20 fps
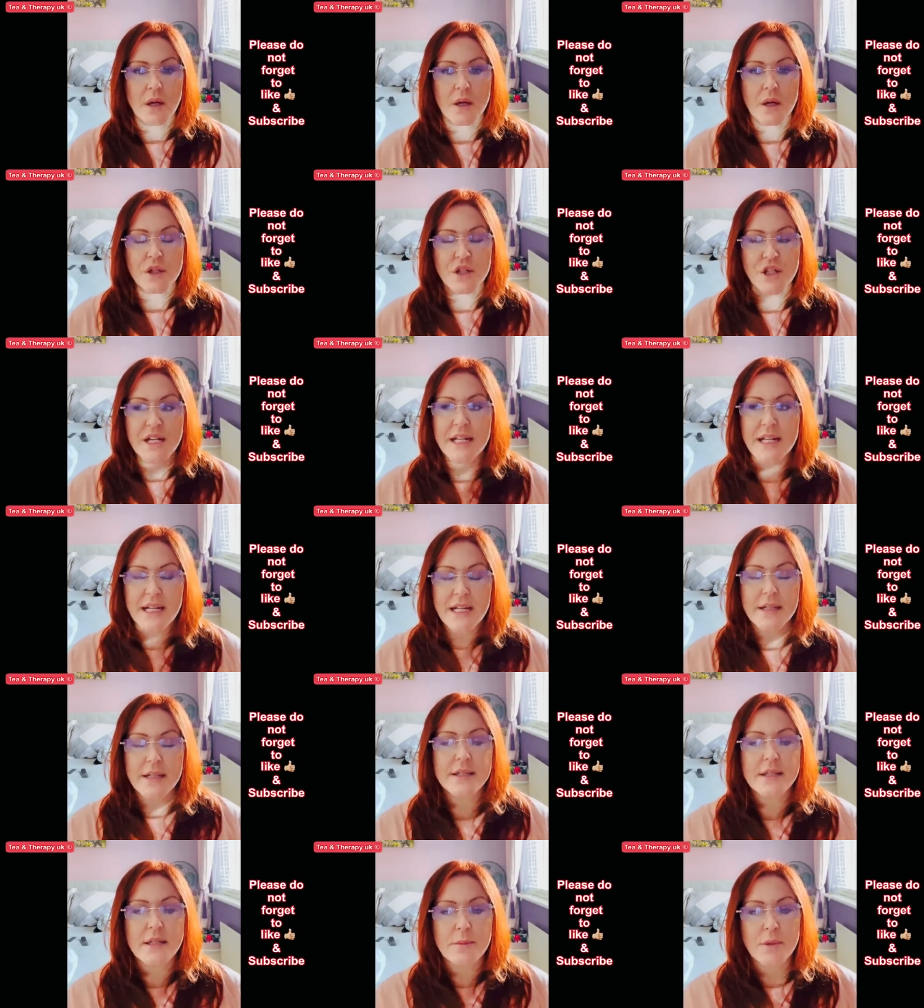She
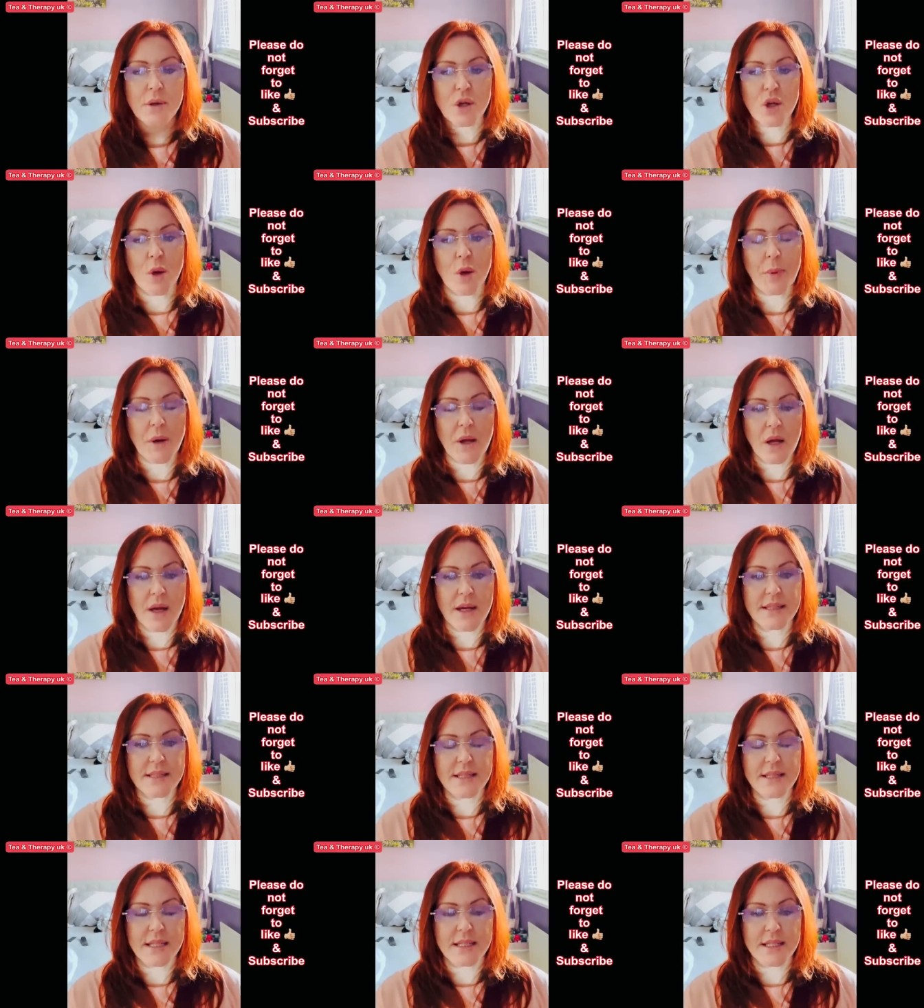needs to
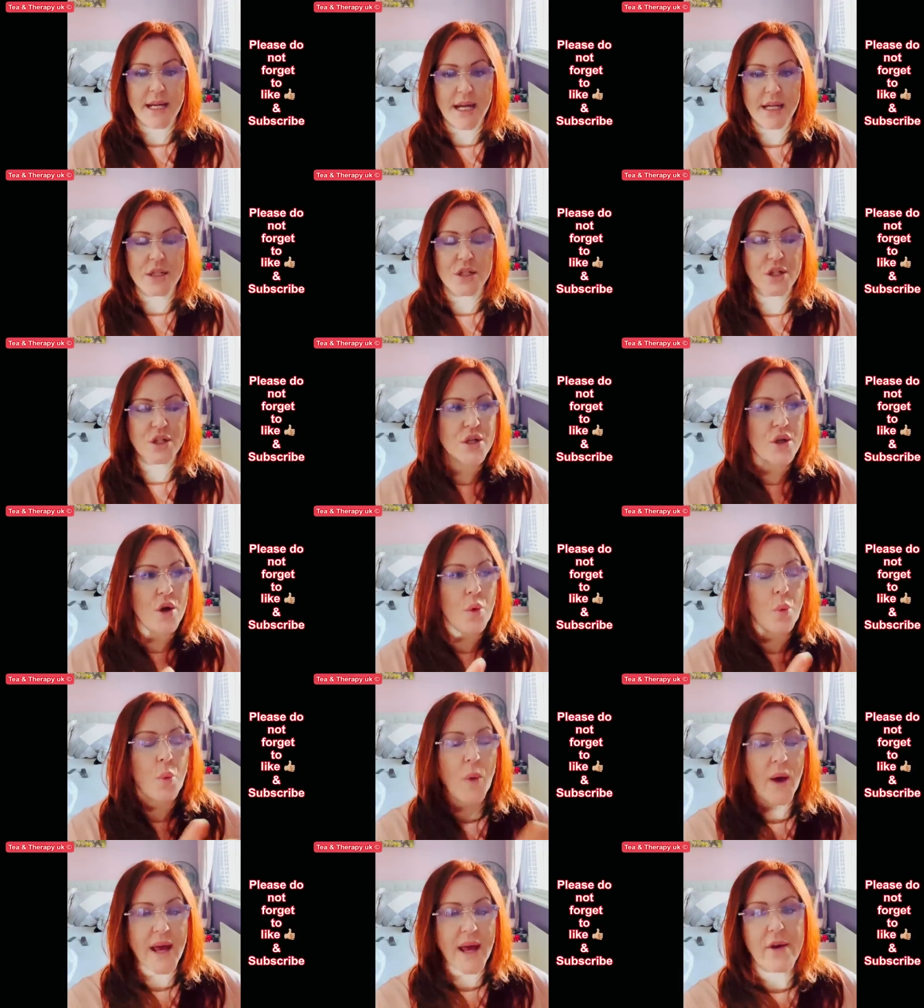monopolise the attention
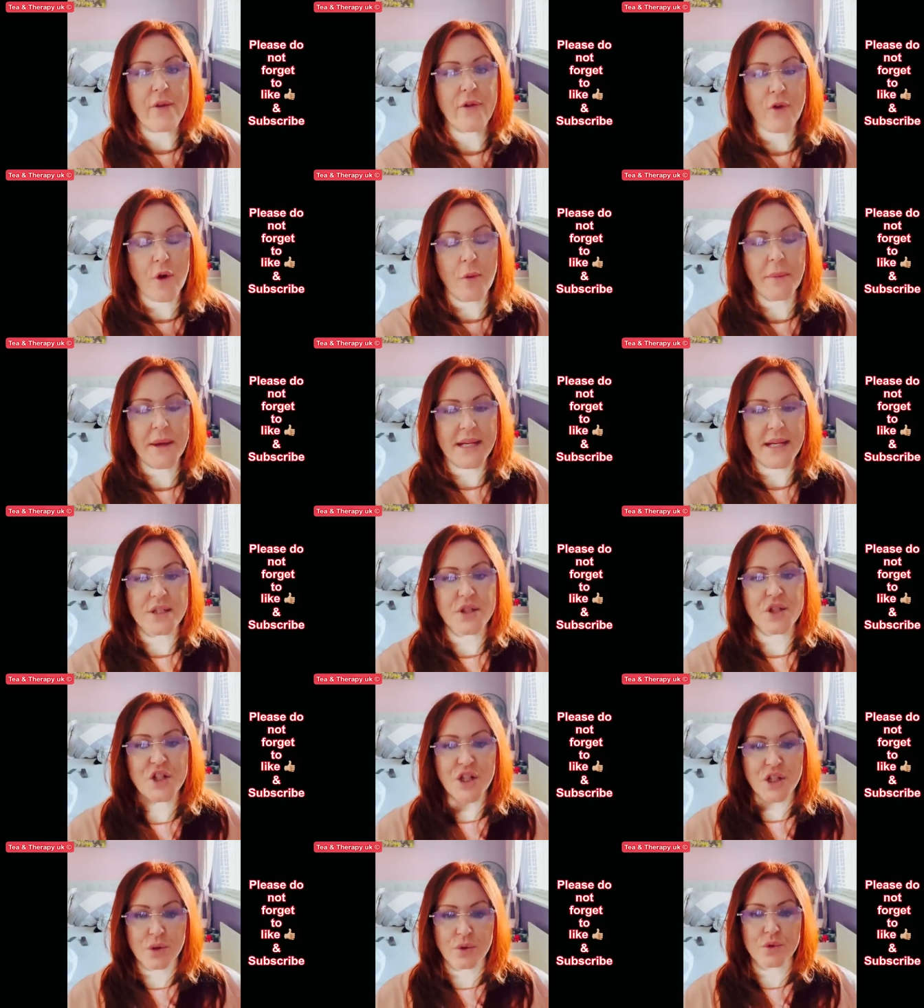away from his
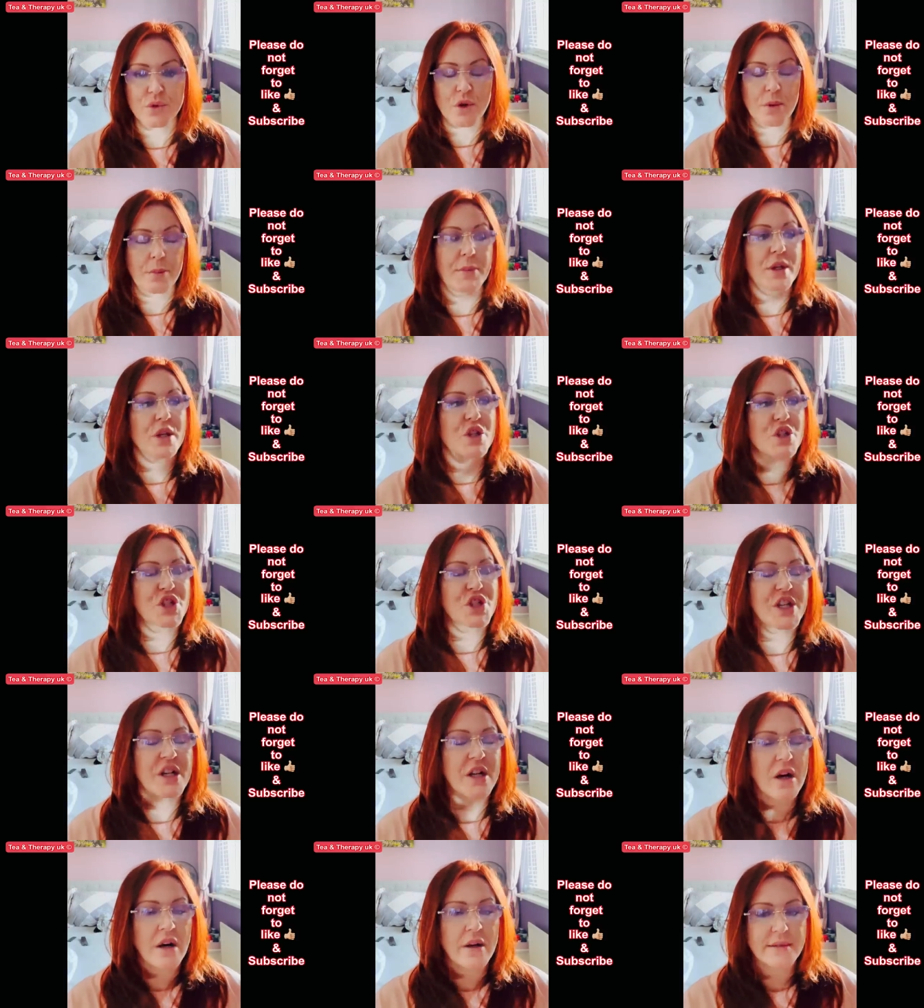children because
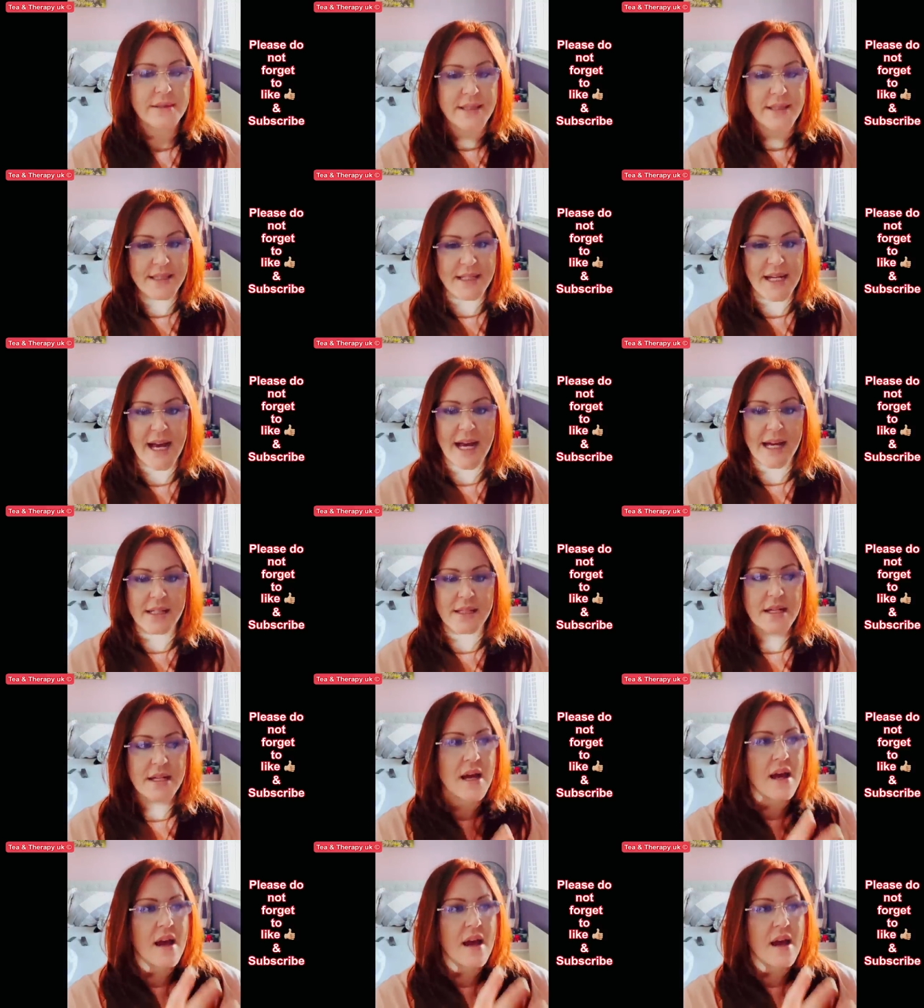she can't stand